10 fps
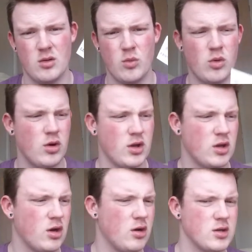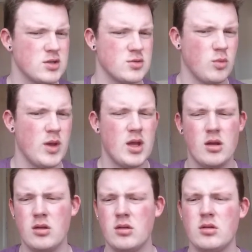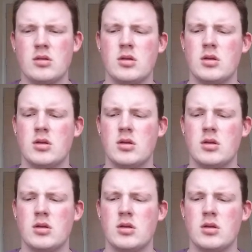Warning card as well.